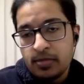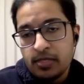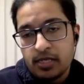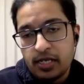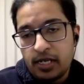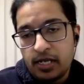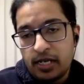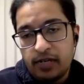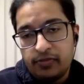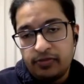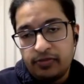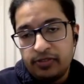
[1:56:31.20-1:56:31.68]

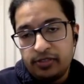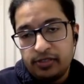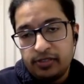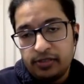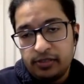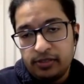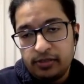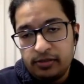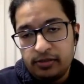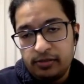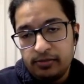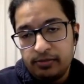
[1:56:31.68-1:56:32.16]

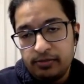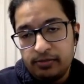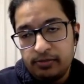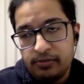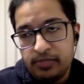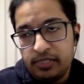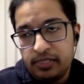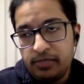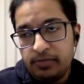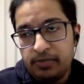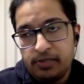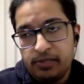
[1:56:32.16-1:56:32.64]
After
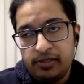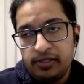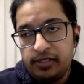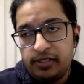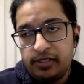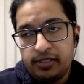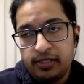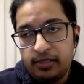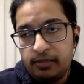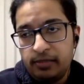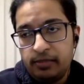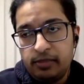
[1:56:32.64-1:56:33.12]
Deepavali
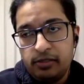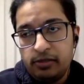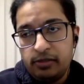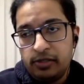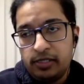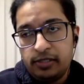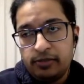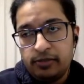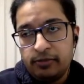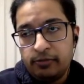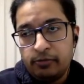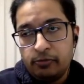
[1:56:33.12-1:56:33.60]
time, you
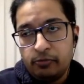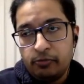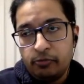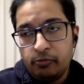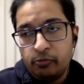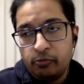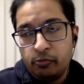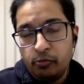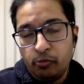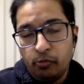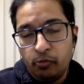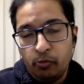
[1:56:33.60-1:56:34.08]
are
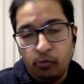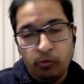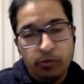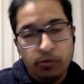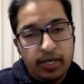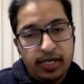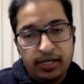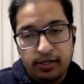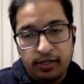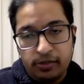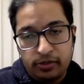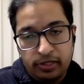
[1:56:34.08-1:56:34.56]

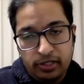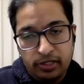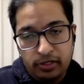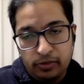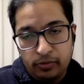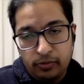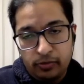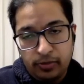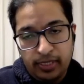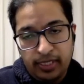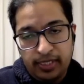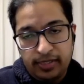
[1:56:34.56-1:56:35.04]
well on your
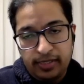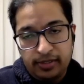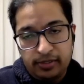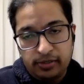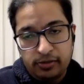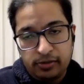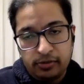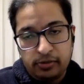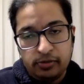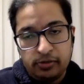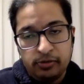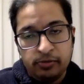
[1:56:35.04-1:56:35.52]
way
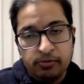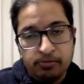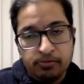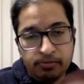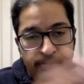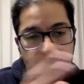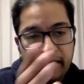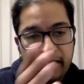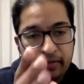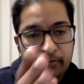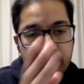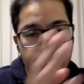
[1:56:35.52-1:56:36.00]
to
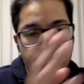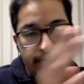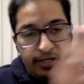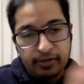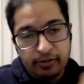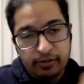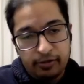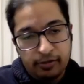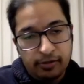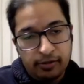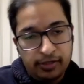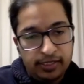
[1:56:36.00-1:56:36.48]
make back
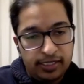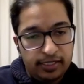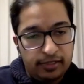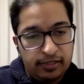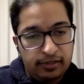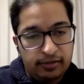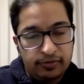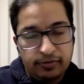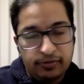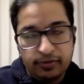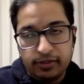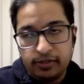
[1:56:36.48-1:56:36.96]
all that you
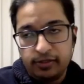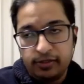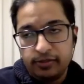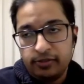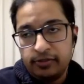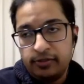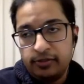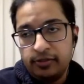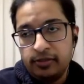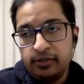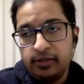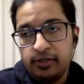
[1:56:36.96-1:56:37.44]
have
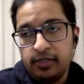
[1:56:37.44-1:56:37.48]
lost,